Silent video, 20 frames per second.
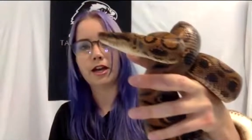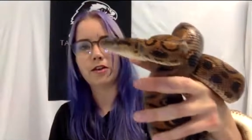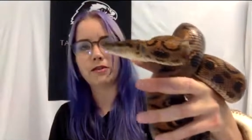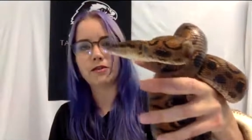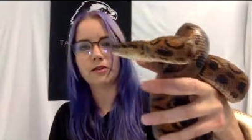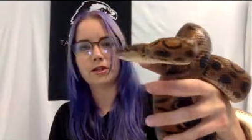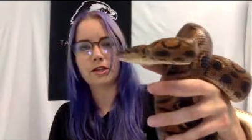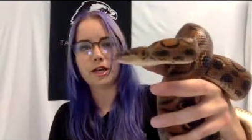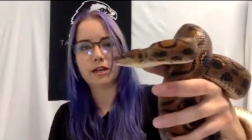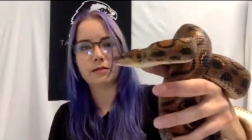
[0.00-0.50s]

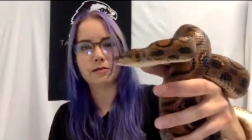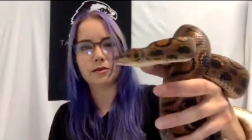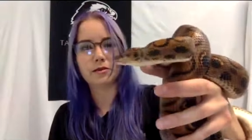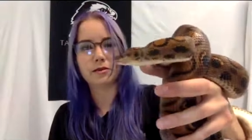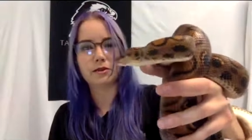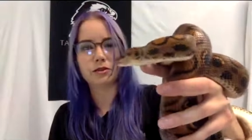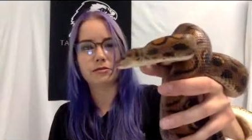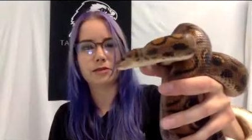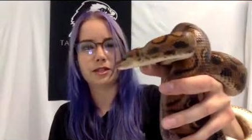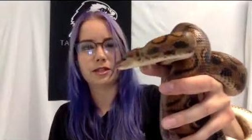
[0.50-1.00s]
healthy animal,
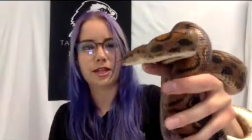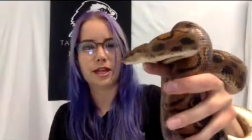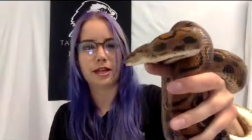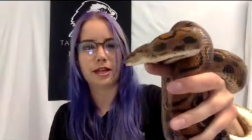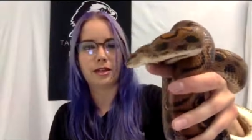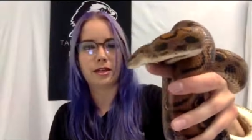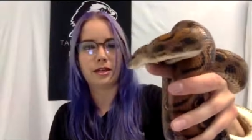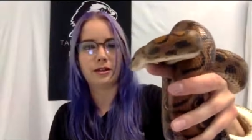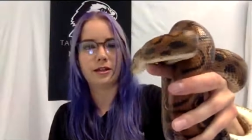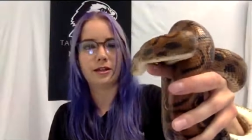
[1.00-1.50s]
to be
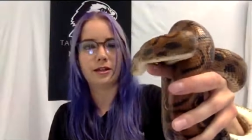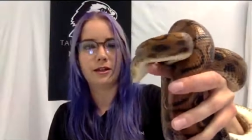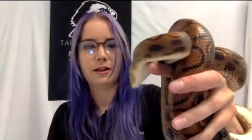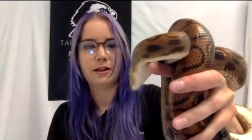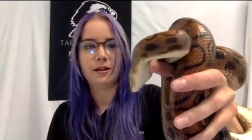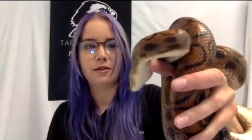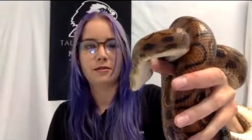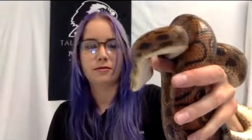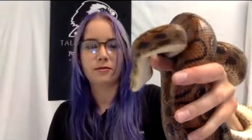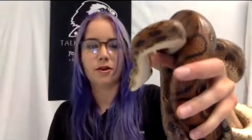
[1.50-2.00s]
taken
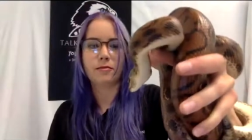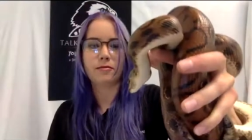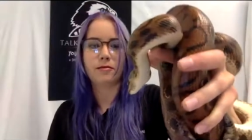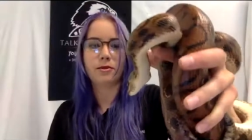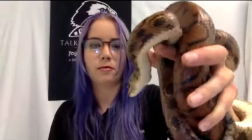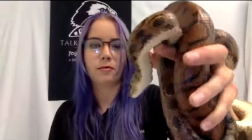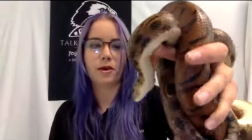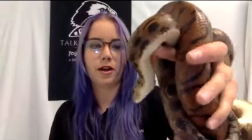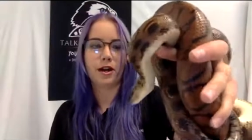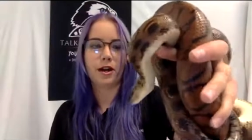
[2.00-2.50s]
from
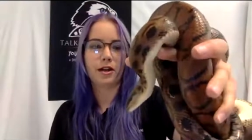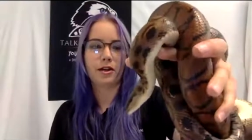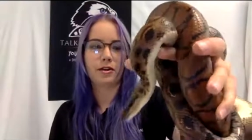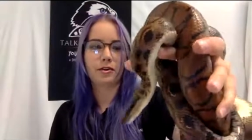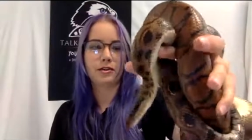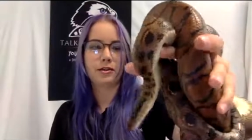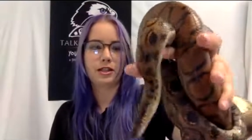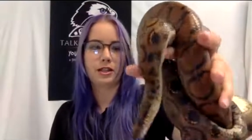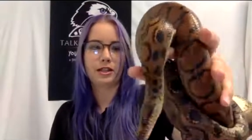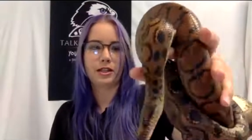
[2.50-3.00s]
the
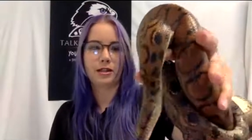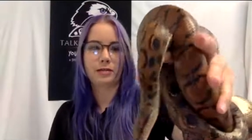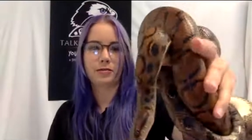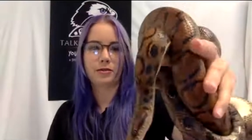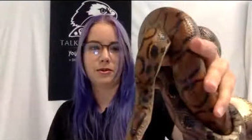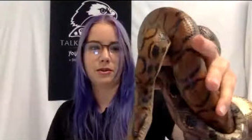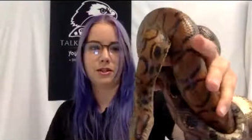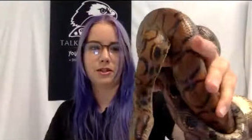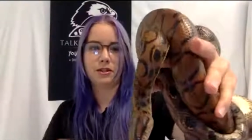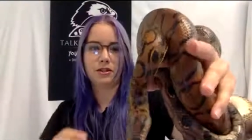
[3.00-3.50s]
wild and then
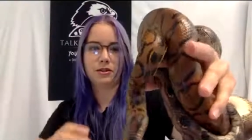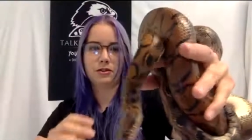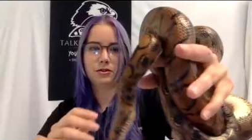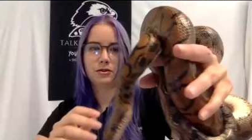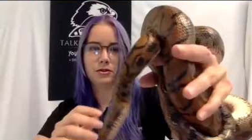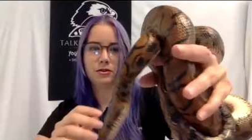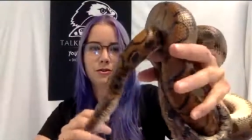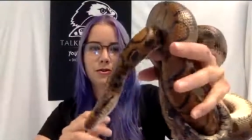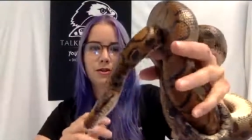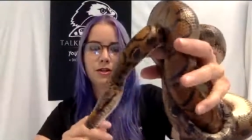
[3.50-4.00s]
put
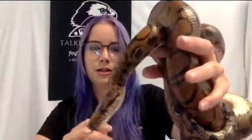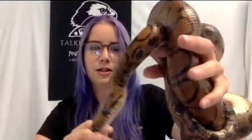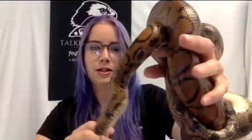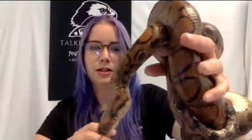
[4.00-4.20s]
into